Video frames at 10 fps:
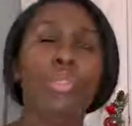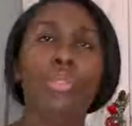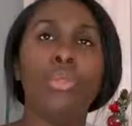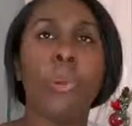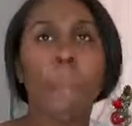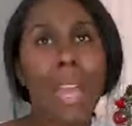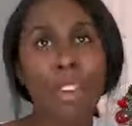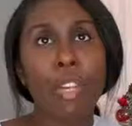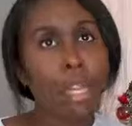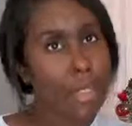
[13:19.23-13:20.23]
to
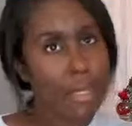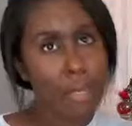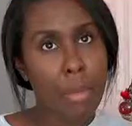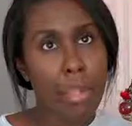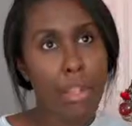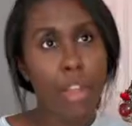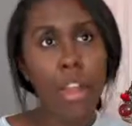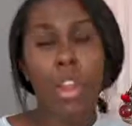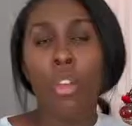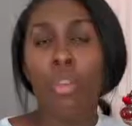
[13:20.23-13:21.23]
marry Elizabeth
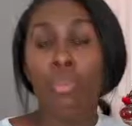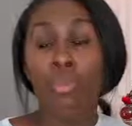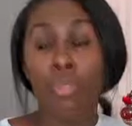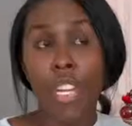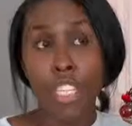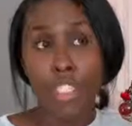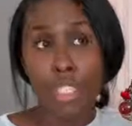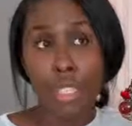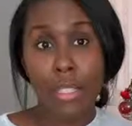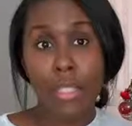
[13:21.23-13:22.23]

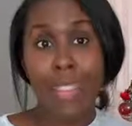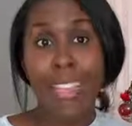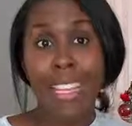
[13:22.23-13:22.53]
reaches